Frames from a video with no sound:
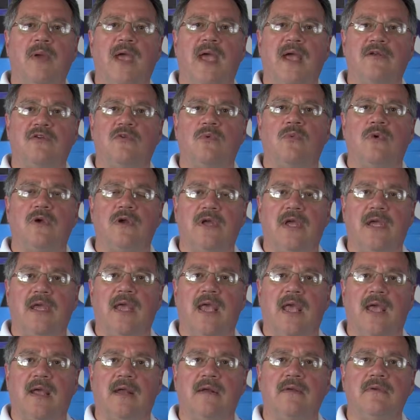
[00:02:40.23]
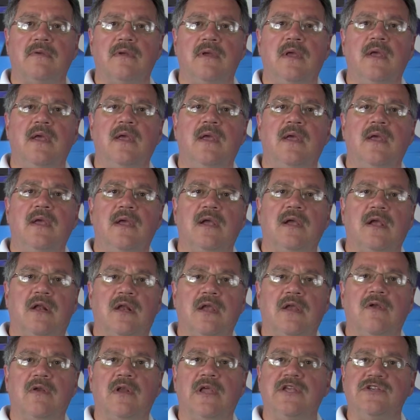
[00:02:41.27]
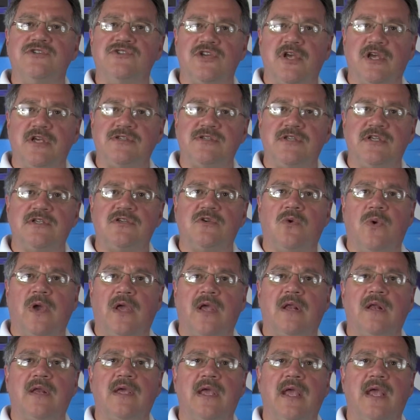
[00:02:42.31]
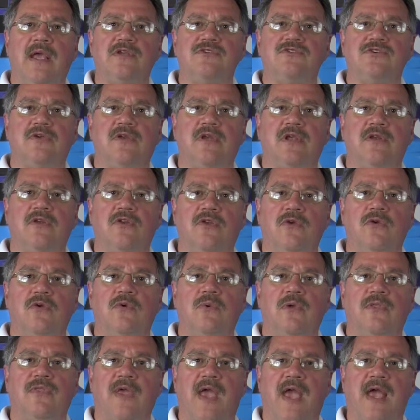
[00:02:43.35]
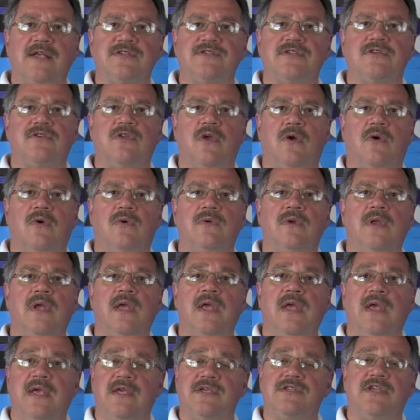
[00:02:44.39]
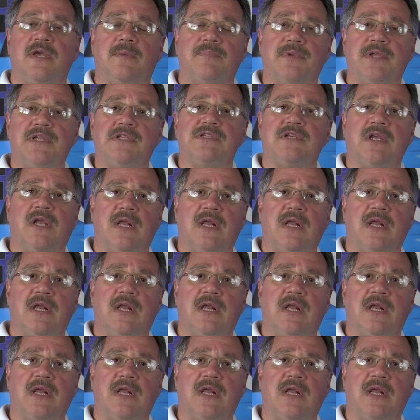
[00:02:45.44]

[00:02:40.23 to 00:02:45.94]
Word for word: back to work again. Clearly just as quickly as you can do with acetone, except it's